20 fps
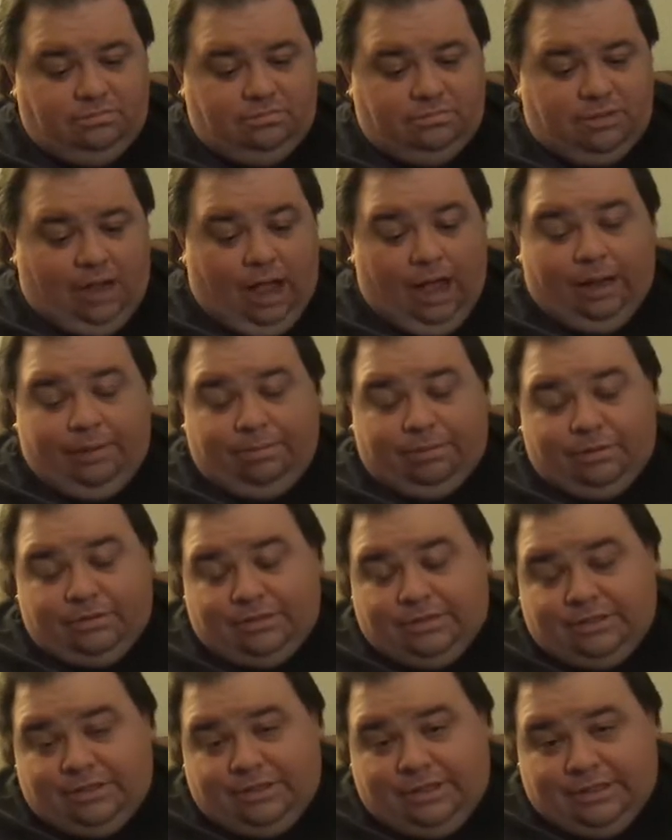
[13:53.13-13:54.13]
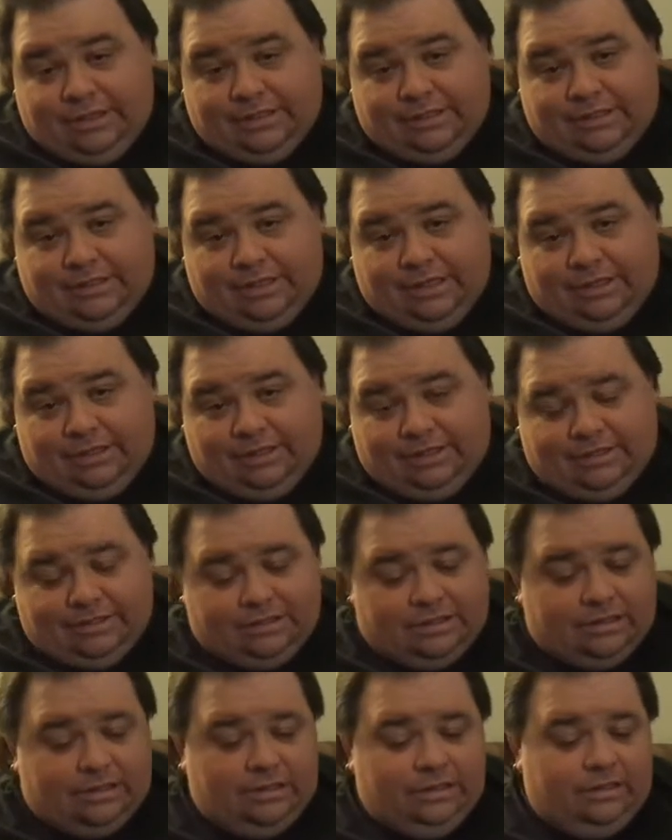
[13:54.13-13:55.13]
I personally think it's a
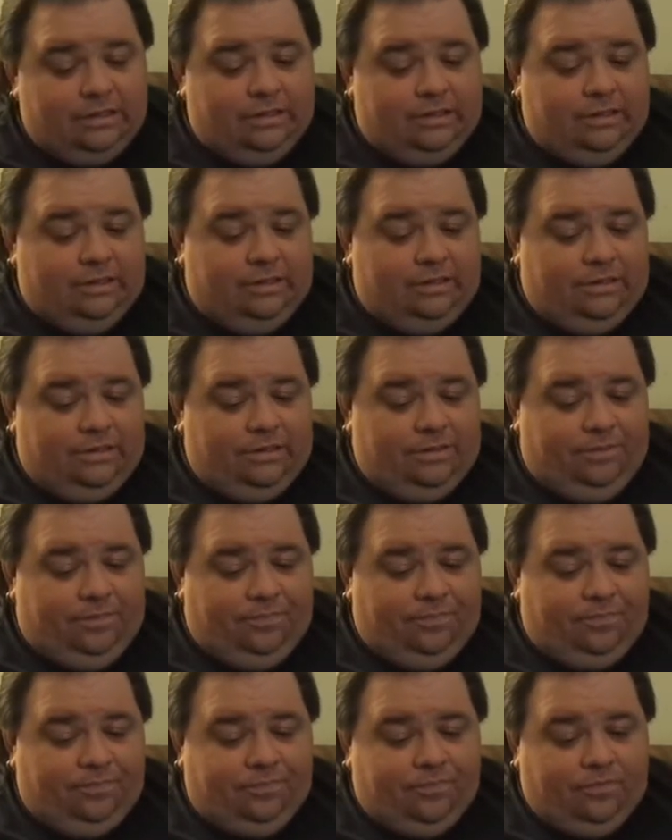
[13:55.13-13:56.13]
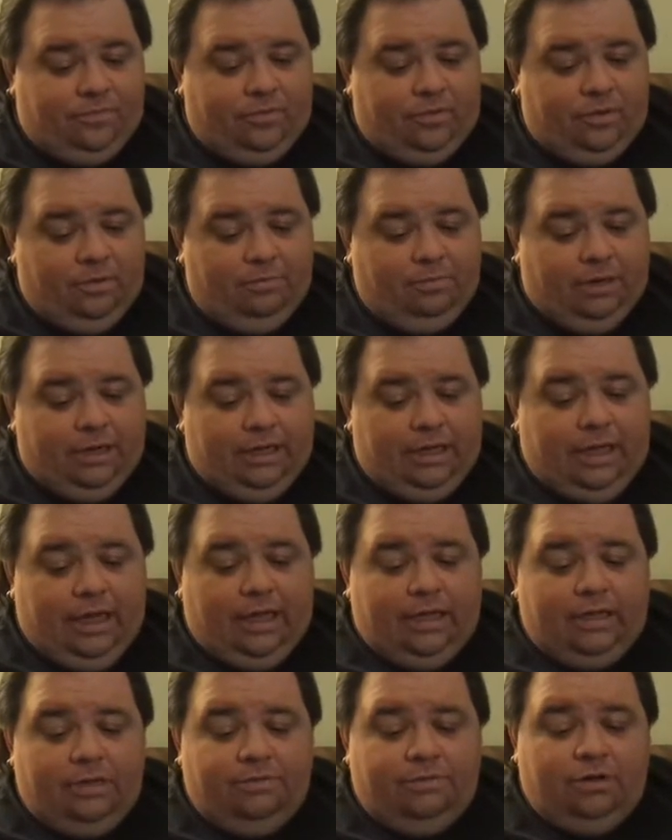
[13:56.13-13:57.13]
delicacy. But yeah,
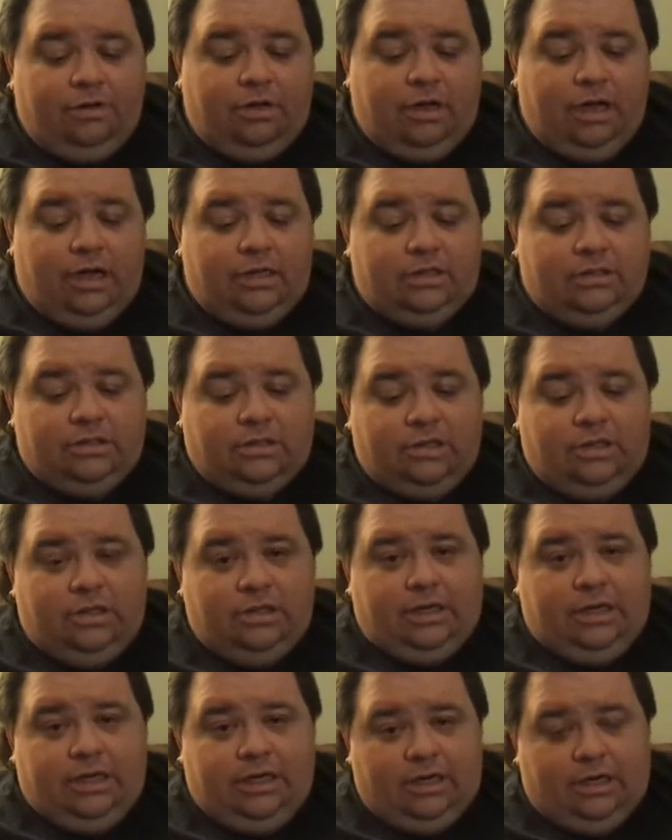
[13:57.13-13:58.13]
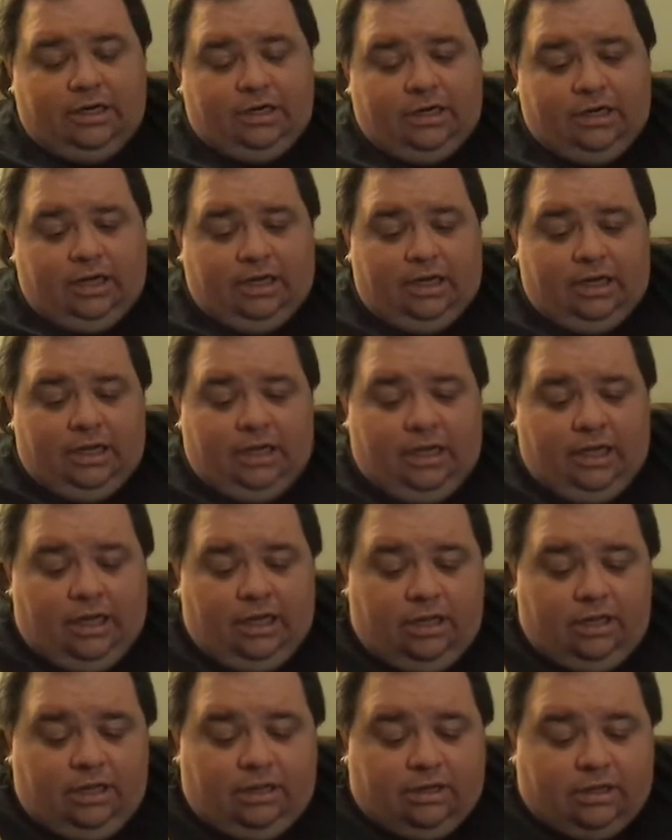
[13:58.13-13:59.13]
if you guys look here,
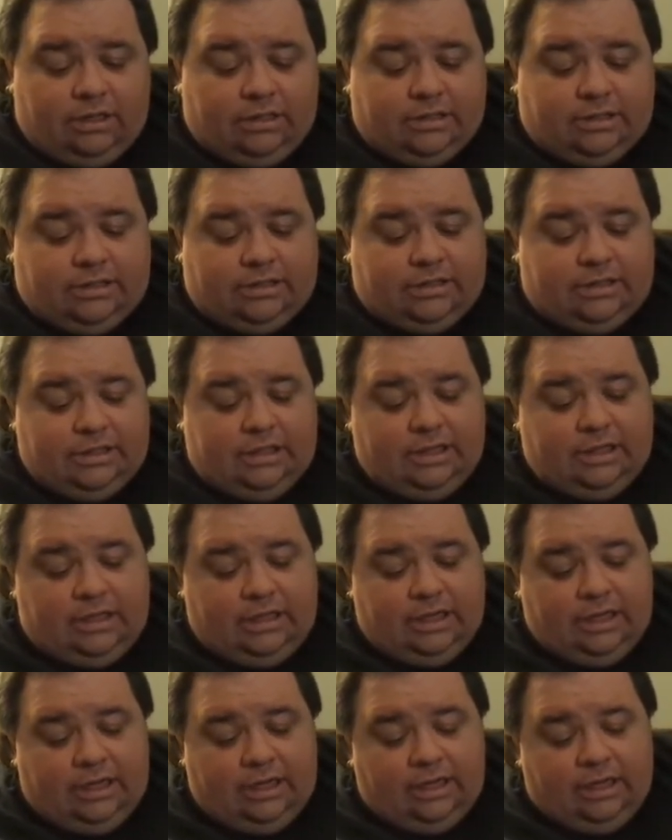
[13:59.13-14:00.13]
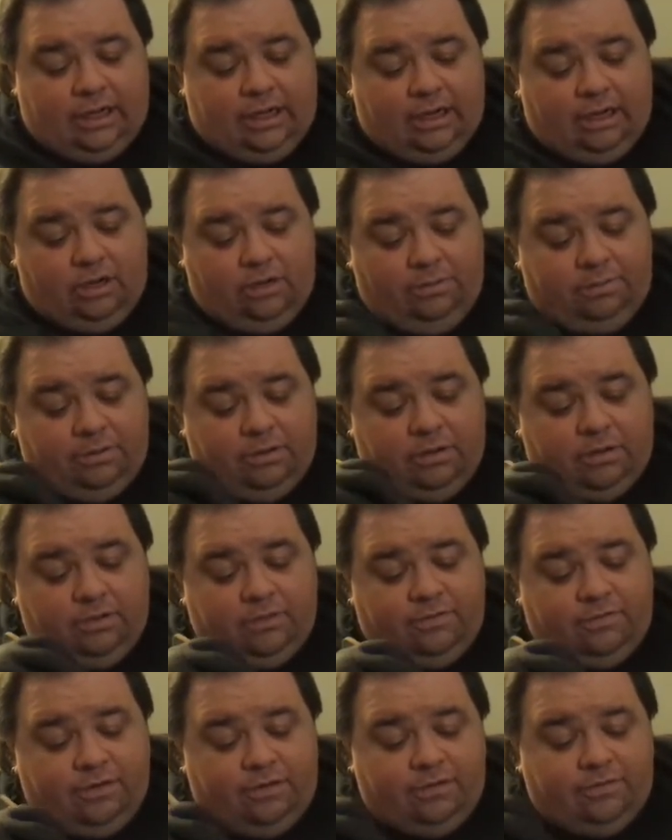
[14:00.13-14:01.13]
you can see, I hope you can
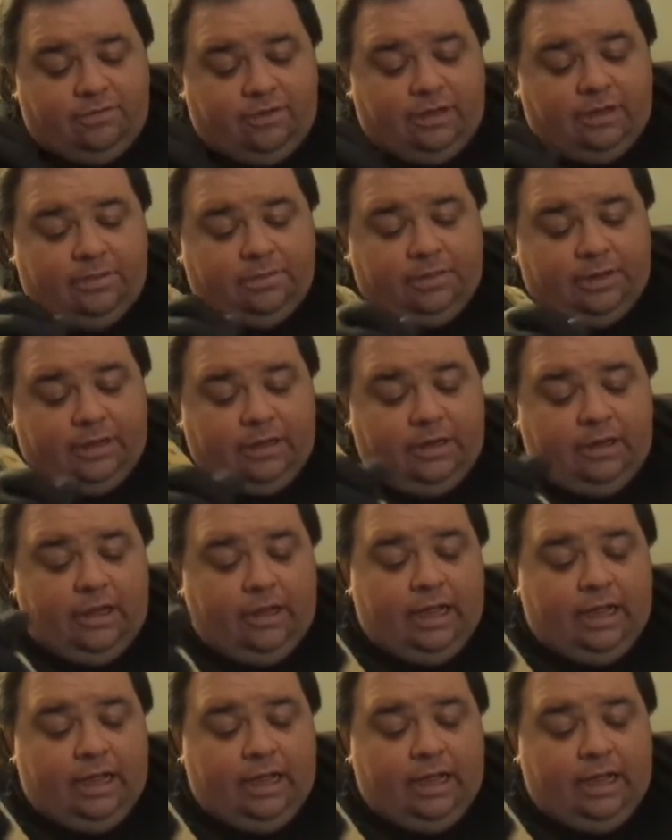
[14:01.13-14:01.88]
see inside the pan.